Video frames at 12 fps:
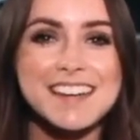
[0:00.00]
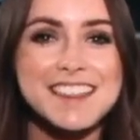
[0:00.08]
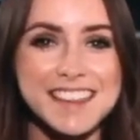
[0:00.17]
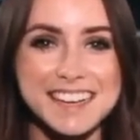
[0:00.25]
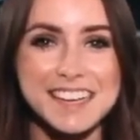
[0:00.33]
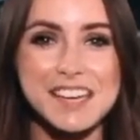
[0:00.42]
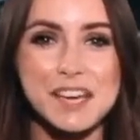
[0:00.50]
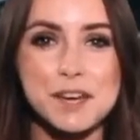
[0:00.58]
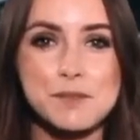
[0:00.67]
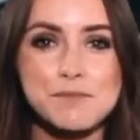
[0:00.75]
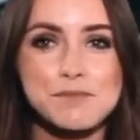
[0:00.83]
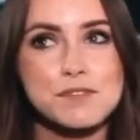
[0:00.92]
Thank you.
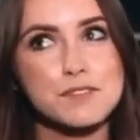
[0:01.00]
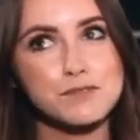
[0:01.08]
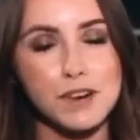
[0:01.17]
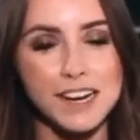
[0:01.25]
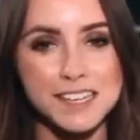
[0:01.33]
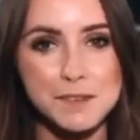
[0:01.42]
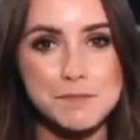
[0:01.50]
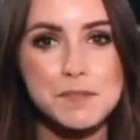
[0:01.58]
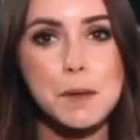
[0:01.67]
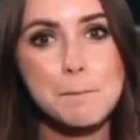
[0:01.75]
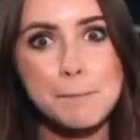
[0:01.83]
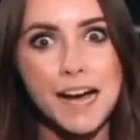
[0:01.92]
Right,
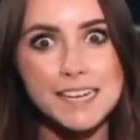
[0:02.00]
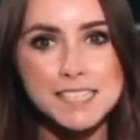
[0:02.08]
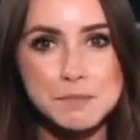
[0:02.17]
back to